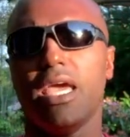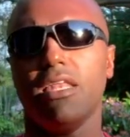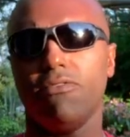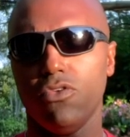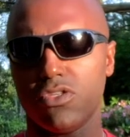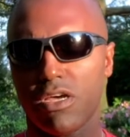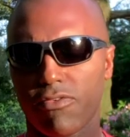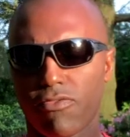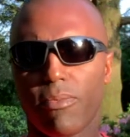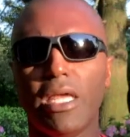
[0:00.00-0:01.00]
And if you
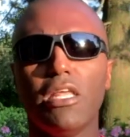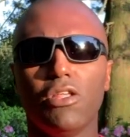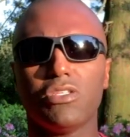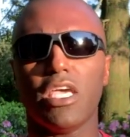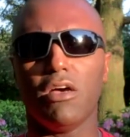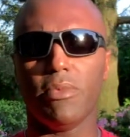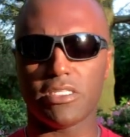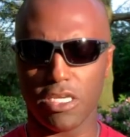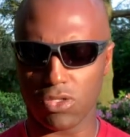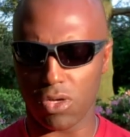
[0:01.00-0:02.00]
suffer from any of those
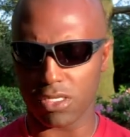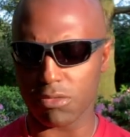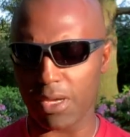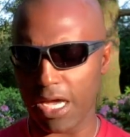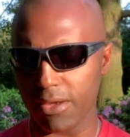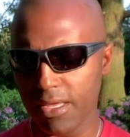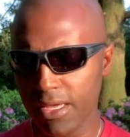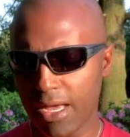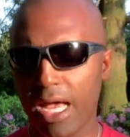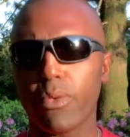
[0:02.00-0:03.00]
ailments I talked about,
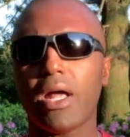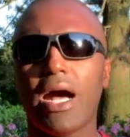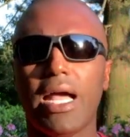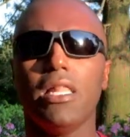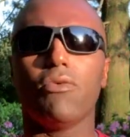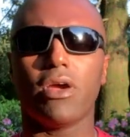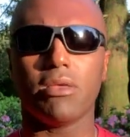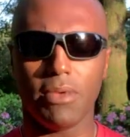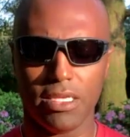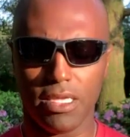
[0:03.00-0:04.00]
I would highly
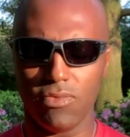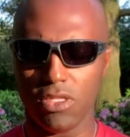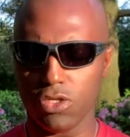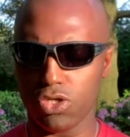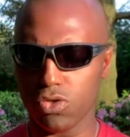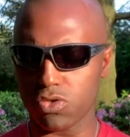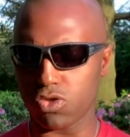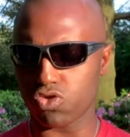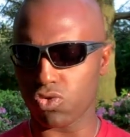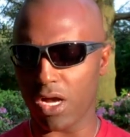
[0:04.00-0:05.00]
recommend giving these shoes a
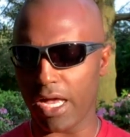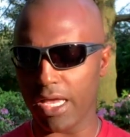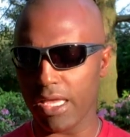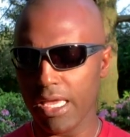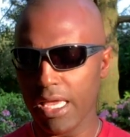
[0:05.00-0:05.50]
try,